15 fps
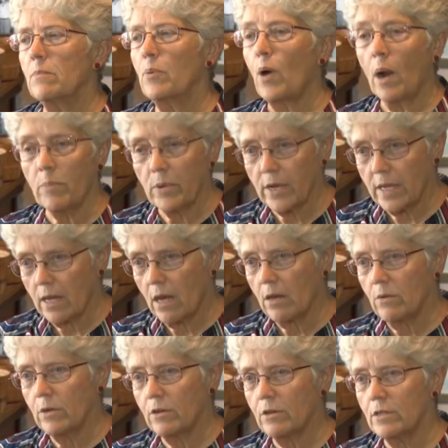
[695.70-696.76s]
property
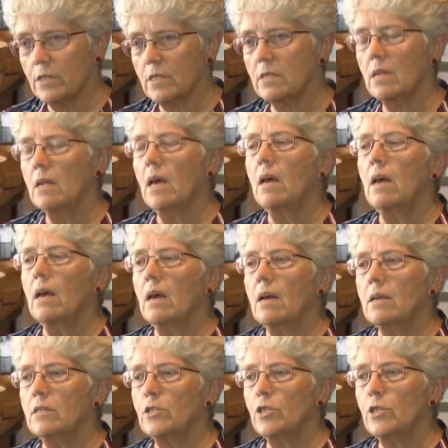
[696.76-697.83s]
owners
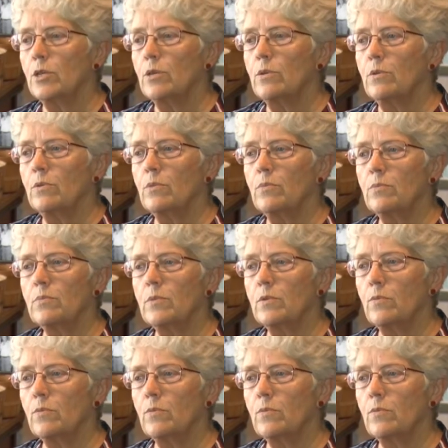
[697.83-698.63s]
to